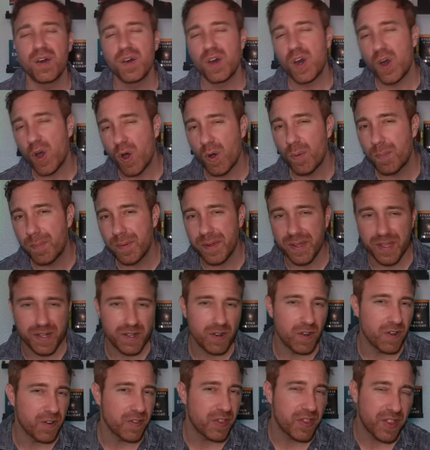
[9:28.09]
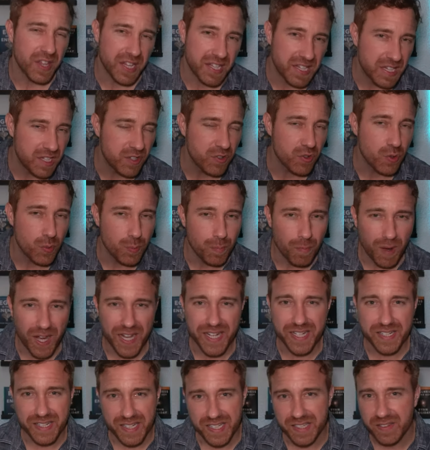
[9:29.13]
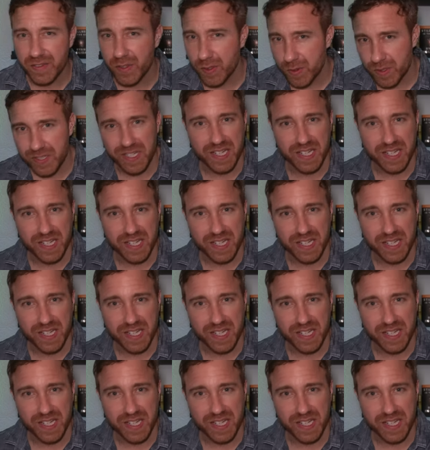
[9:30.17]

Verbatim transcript: hoping or thinking you might need those